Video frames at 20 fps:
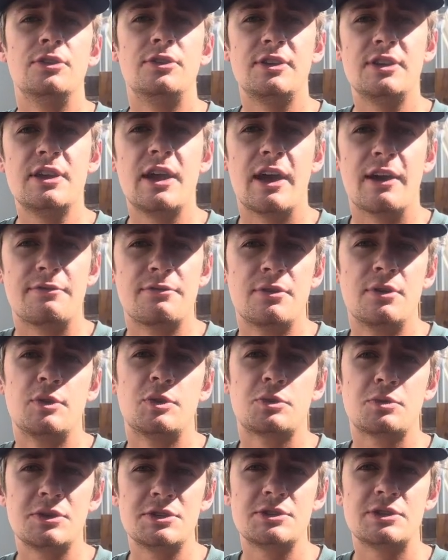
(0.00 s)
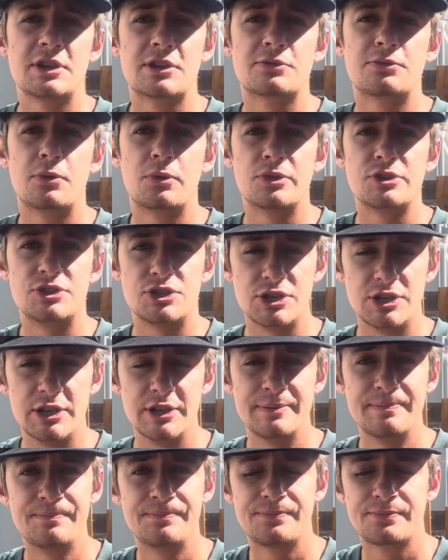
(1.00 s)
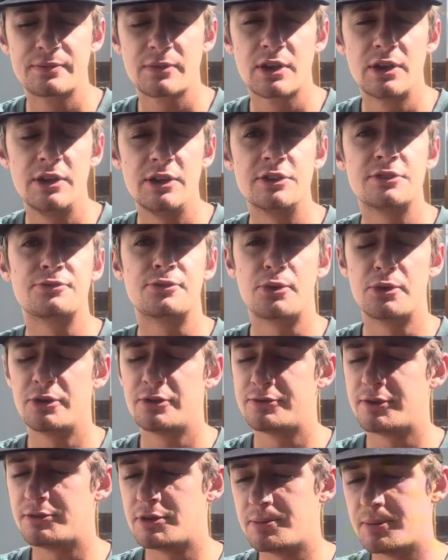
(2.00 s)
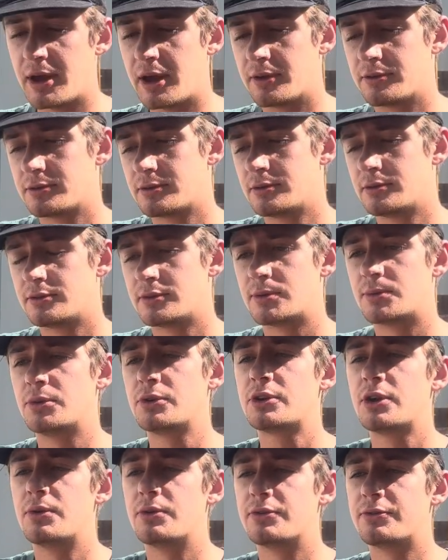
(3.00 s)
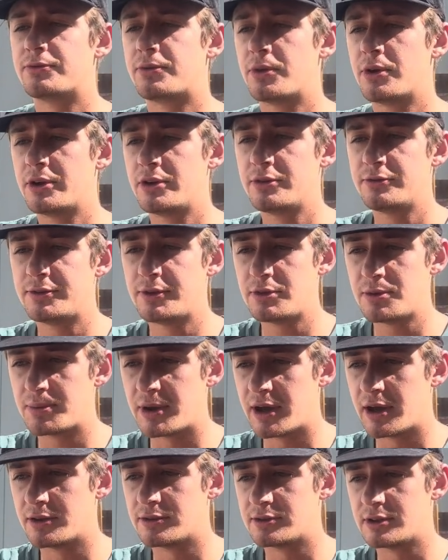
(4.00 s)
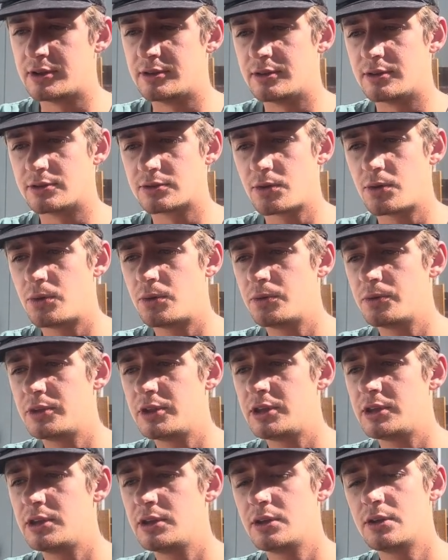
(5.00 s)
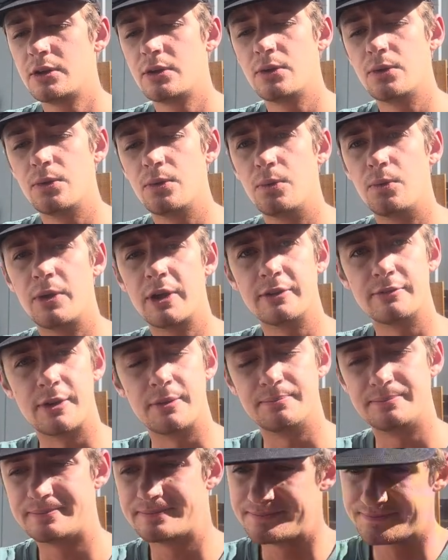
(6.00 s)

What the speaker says: DF364G, is 450 pounds. So we'll go with 450 pounds, and there's only one of them.